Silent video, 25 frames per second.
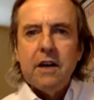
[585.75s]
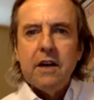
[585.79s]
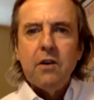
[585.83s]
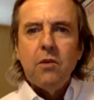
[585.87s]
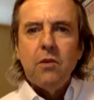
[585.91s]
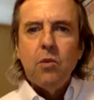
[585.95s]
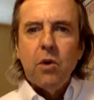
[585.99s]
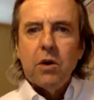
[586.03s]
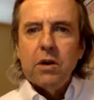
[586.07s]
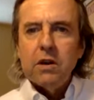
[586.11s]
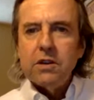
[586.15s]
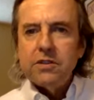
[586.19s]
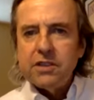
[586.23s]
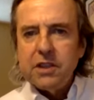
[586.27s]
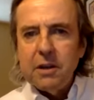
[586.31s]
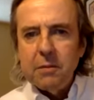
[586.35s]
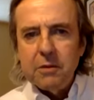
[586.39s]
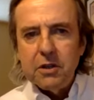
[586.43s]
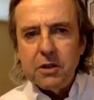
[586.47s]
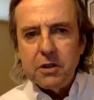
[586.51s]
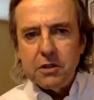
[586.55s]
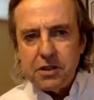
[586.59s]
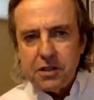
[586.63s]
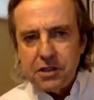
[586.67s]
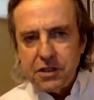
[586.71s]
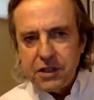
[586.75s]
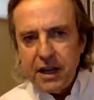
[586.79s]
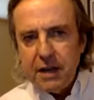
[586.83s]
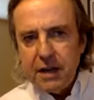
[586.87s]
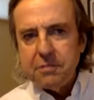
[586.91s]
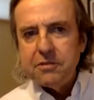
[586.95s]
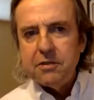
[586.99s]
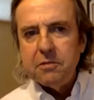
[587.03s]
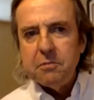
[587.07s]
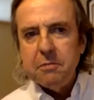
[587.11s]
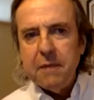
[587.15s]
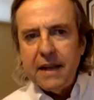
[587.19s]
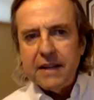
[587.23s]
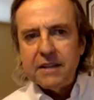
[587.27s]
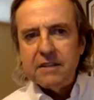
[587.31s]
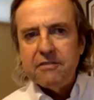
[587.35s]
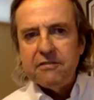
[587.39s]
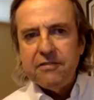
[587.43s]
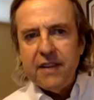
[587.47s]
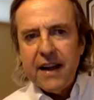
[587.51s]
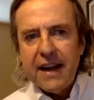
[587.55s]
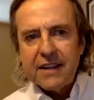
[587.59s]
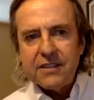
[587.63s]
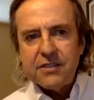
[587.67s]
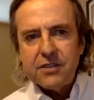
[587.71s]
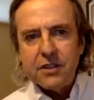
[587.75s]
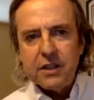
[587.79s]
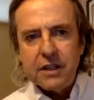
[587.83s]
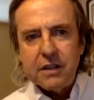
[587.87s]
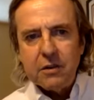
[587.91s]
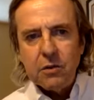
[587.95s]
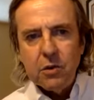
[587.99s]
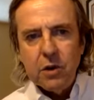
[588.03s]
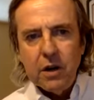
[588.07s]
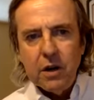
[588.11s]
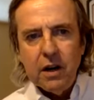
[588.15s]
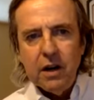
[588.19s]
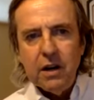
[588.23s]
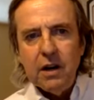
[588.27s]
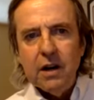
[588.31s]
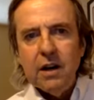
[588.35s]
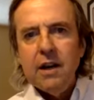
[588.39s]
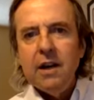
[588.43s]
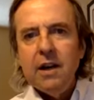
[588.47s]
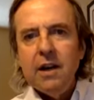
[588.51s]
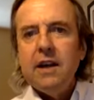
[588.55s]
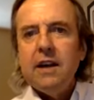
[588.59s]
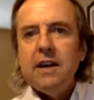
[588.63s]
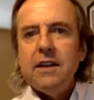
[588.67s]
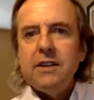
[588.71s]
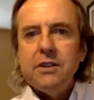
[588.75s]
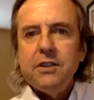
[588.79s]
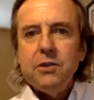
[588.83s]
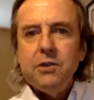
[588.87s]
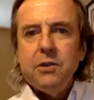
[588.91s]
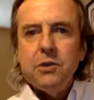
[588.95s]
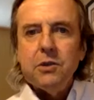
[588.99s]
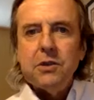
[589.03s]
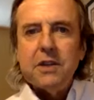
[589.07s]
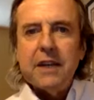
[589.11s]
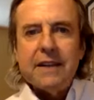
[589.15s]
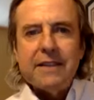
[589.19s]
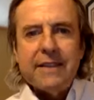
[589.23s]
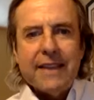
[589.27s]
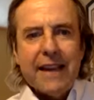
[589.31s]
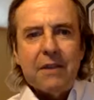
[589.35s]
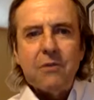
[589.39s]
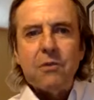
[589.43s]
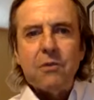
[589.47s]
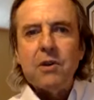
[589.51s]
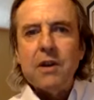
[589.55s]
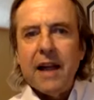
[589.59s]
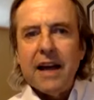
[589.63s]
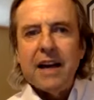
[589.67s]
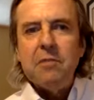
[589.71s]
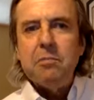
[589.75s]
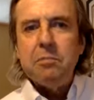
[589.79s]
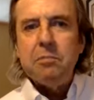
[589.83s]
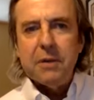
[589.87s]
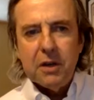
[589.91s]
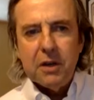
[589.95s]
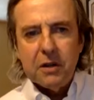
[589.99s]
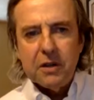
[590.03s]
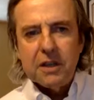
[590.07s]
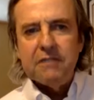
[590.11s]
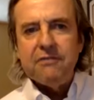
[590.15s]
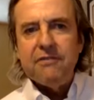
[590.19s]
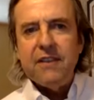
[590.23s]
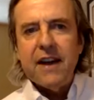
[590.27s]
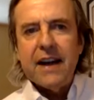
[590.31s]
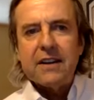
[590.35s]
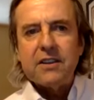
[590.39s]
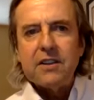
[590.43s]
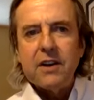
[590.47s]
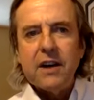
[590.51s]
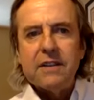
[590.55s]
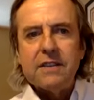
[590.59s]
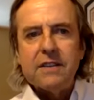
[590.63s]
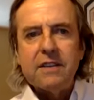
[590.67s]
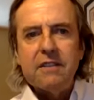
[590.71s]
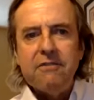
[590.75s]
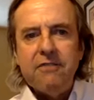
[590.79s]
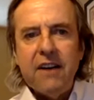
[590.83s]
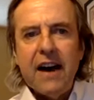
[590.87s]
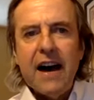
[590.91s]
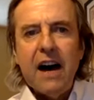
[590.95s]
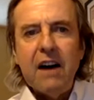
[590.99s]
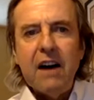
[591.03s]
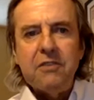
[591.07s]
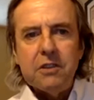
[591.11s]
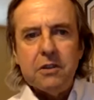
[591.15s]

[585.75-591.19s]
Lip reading: what are some of your steps in manufacturing where you get that reliability factor at the valve.